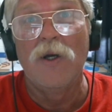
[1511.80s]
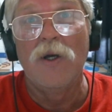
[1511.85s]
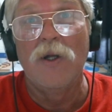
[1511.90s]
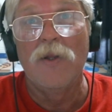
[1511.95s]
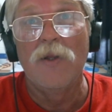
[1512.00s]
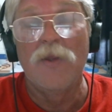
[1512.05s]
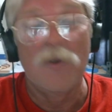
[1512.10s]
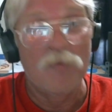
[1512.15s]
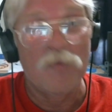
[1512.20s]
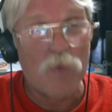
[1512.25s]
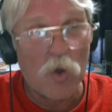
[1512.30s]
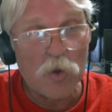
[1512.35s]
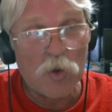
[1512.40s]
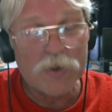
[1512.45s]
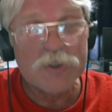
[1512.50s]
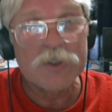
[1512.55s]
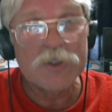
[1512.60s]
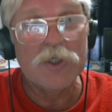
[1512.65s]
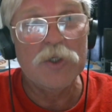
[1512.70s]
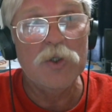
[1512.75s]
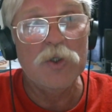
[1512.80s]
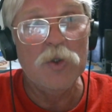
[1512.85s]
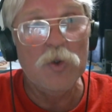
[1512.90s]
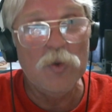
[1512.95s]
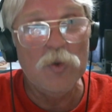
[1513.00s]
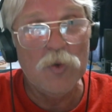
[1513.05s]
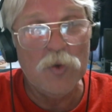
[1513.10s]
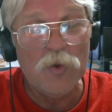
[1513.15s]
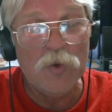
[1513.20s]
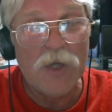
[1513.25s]
the person
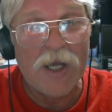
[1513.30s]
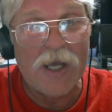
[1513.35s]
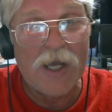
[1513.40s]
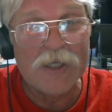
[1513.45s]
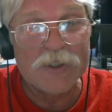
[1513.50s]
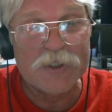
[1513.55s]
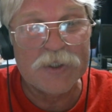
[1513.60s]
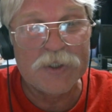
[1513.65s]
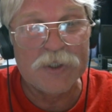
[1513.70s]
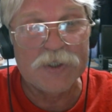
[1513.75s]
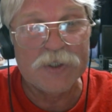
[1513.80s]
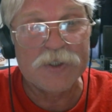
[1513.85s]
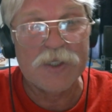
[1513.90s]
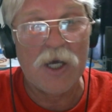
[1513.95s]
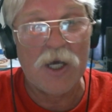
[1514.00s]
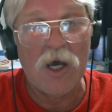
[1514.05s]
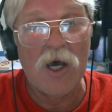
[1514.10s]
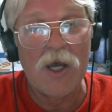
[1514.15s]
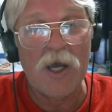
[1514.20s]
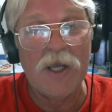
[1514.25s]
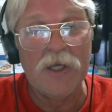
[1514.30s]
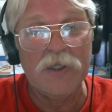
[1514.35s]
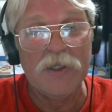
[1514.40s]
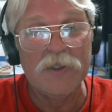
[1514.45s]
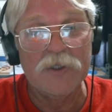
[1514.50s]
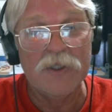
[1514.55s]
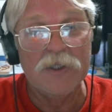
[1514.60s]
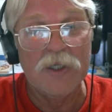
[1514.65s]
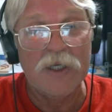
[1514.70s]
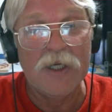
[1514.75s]
who has
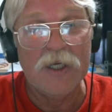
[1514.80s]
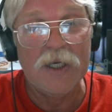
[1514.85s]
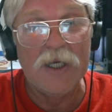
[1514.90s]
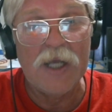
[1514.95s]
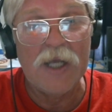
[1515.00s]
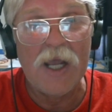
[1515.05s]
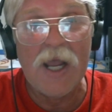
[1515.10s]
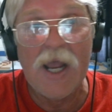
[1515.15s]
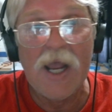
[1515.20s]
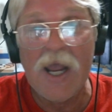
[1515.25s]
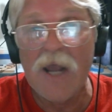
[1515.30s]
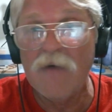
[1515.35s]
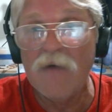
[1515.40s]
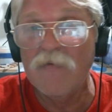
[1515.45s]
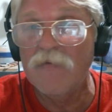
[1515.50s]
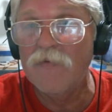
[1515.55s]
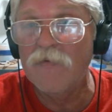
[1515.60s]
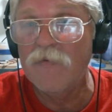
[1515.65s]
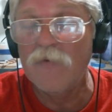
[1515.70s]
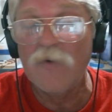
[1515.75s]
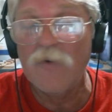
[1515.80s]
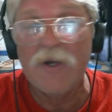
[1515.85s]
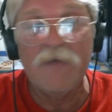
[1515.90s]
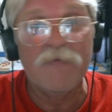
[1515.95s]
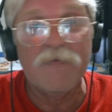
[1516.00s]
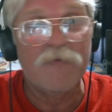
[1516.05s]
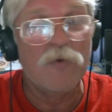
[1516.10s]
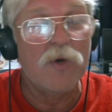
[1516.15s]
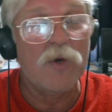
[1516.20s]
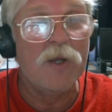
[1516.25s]
designed every
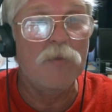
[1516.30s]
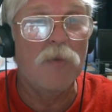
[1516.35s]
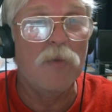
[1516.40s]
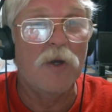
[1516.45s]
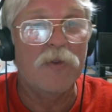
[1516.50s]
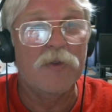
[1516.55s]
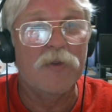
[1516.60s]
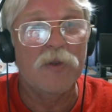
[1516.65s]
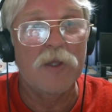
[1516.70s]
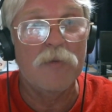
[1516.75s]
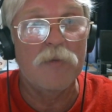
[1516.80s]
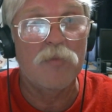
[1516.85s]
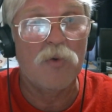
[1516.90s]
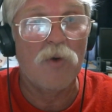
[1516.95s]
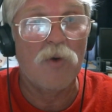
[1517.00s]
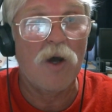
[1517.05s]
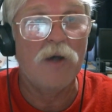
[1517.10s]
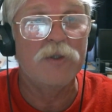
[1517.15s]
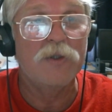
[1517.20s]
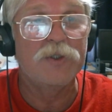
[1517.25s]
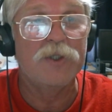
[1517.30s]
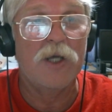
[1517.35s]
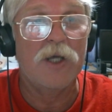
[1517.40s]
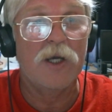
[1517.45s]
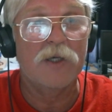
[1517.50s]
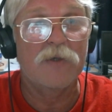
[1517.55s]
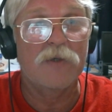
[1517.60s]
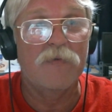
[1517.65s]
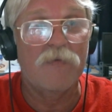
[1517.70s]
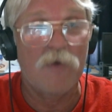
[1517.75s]
free monthly
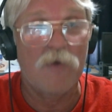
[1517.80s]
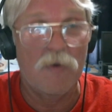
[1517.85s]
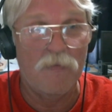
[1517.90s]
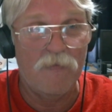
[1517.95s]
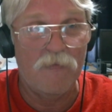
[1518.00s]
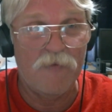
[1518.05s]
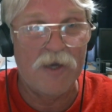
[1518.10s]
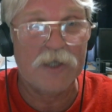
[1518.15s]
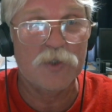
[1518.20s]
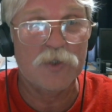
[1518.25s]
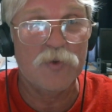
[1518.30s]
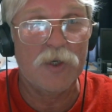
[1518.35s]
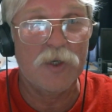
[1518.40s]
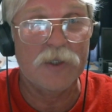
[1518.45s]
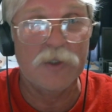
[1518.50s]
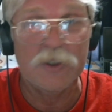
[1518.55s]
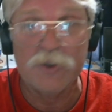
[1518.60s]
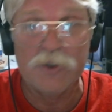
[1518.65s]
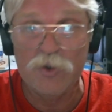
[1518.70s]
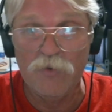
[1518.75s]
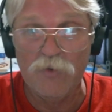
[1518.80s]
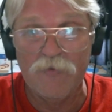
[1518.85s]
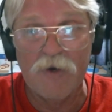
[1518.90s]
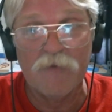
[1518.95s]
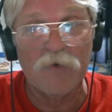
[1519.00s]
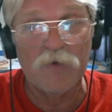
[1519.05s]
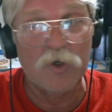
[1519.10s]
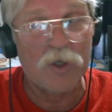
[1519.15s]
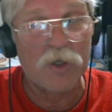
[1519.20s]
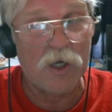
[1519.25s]
project from Vectric that you've
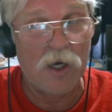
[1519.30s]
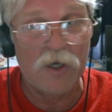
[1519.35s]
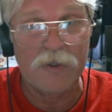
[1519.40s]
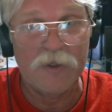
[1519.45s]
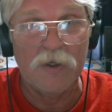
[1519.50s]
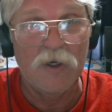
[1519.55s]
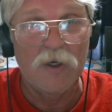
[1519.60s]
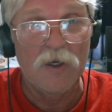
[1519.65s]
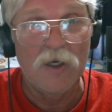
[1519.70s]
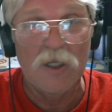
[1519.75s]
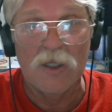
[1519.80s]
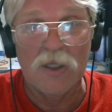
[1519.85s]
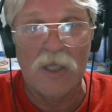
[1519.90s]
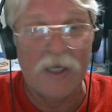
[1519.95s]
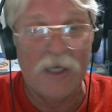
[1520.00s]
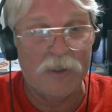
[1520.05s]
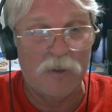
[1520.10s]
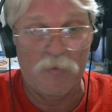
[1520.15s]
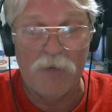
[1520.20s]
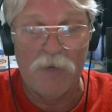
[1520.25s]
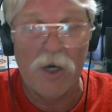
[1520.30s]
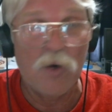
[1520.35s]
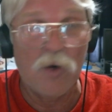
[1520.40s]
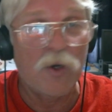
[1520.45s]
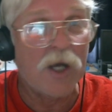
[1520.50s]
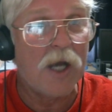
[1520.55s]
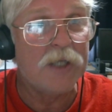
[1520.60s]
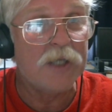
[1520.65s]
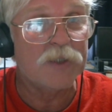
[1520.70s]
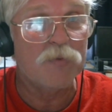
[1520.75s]
ever cut, like the
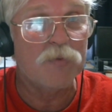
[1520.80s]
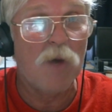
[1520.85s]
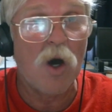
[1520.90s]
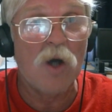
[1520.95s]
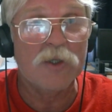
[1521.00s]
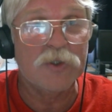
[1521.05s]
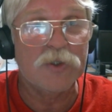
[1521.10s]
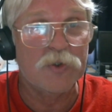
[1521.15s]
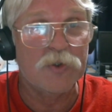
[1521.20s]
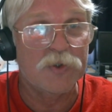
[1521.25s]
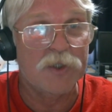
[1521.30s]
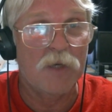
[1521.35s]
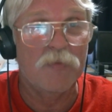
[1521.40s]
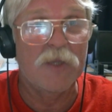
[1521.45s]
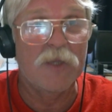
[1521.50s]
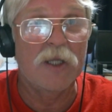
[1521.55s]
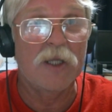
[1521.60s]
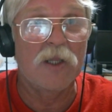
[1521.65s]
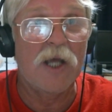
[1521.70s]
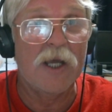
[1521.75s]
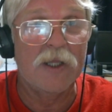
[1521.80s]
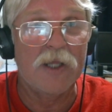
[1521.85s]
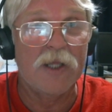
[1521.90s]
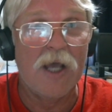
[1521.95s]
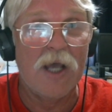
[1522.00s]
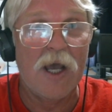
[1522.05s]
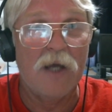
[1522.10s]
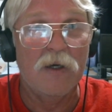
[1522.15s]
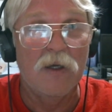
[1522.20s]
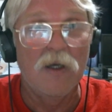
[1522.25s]
Paradise Box or something like
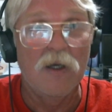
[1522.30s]
that,